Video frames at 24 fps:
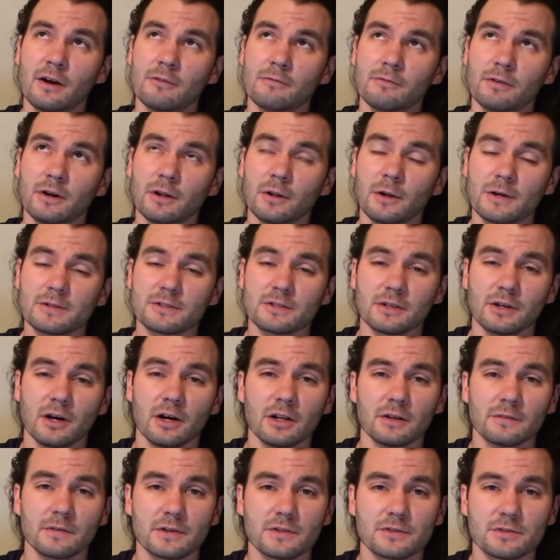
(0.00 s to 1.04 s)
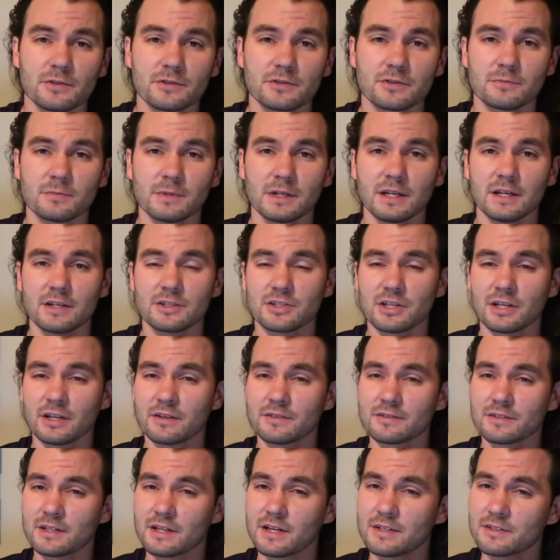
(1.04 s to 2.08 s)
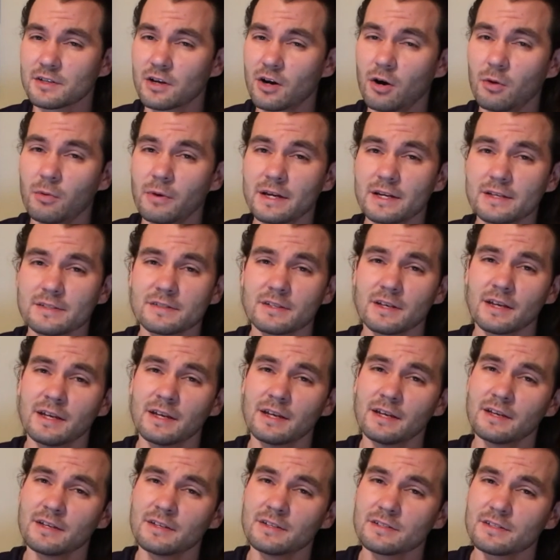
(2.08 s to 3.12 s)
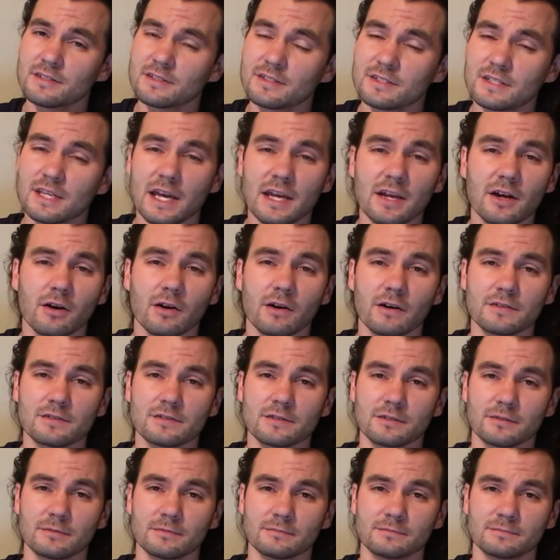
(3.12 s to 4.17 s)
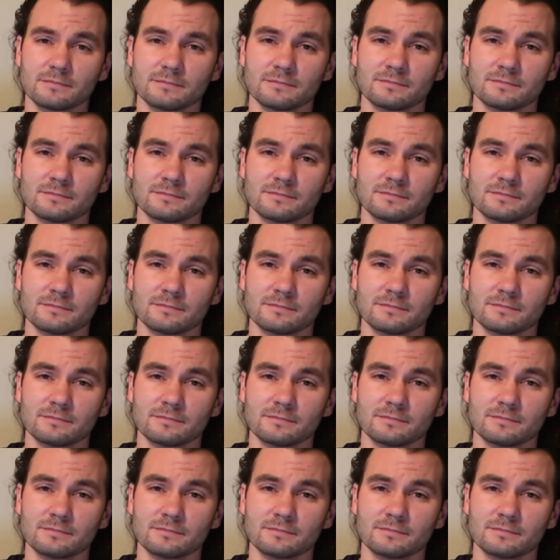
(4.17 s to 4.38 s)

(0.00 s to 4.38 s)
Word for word: Follow us on all of our social media channels, and as always, stay awesome.